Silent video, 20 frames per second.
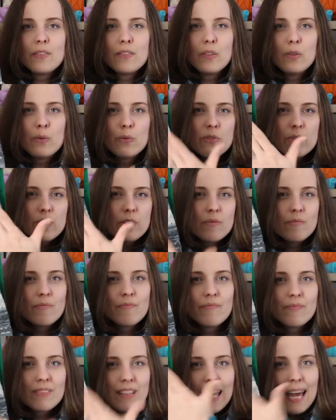you
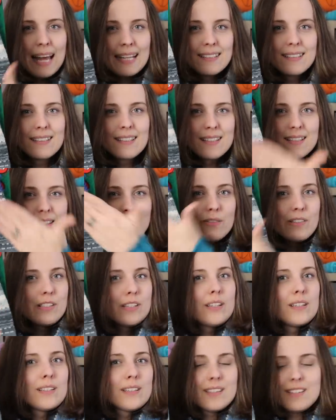get this
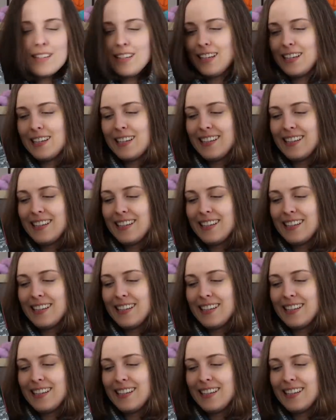result.